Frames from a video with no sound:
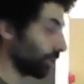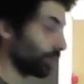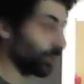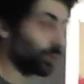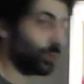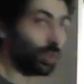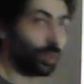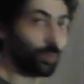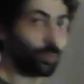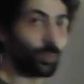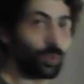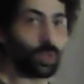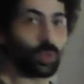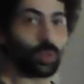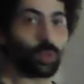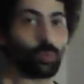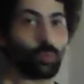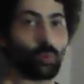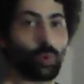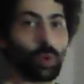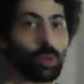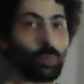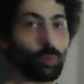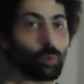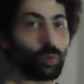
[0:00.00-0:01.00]
looks something
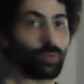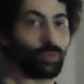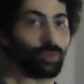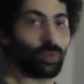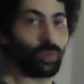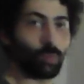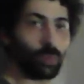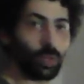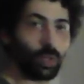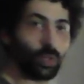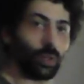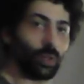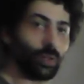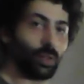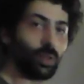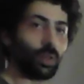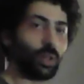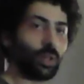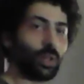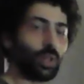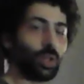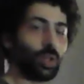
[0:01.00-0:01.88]
way more familiar,